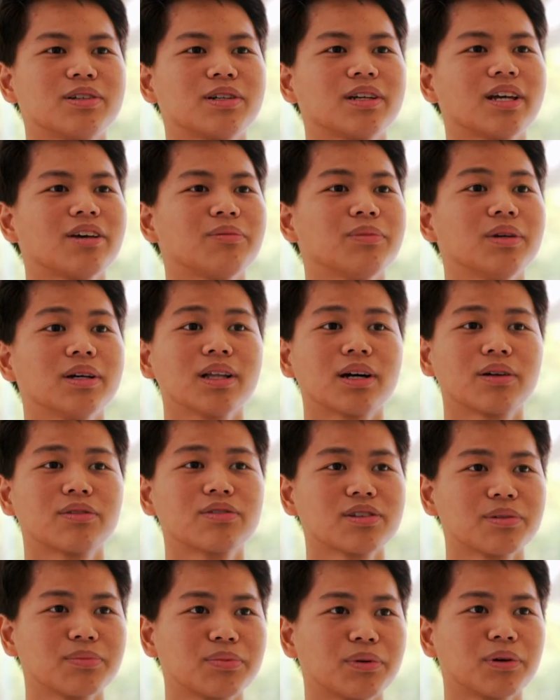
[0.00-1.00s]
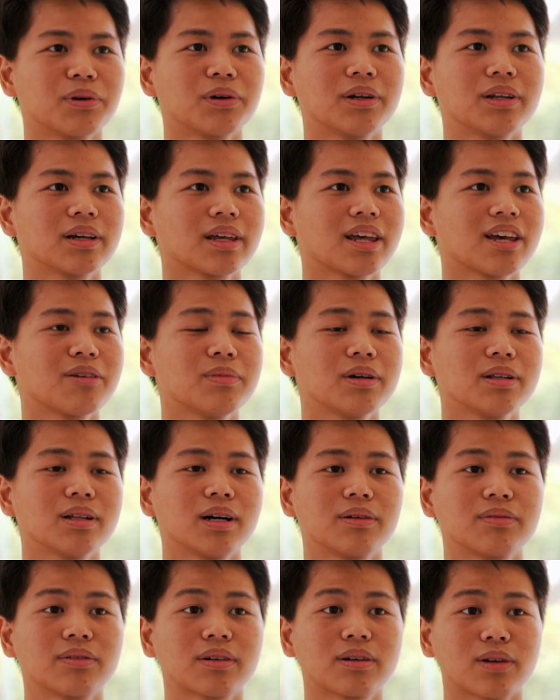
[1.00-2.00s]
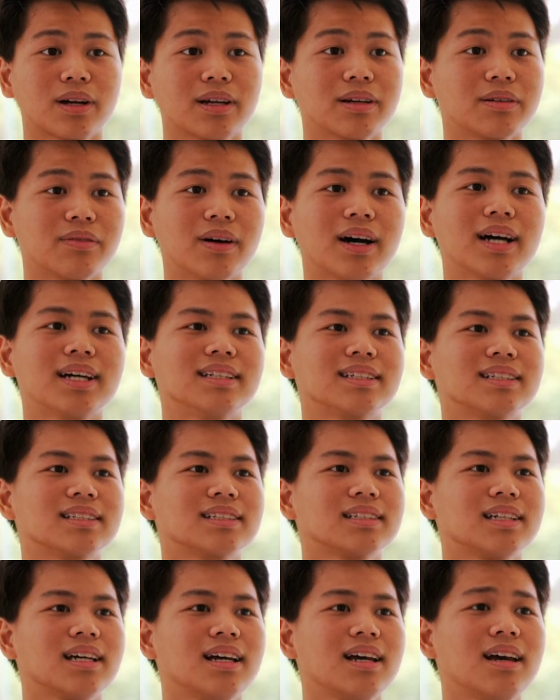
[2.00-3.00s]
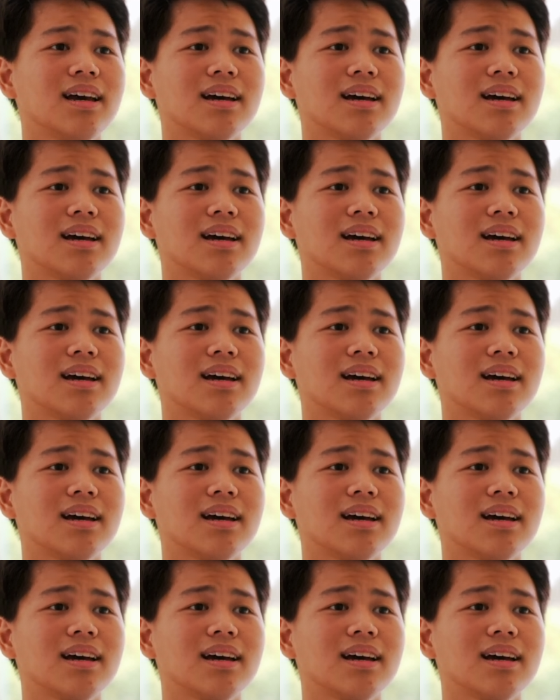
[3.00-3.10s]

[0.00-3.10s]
And she gave me a lot of support, gave me a lot of great advice.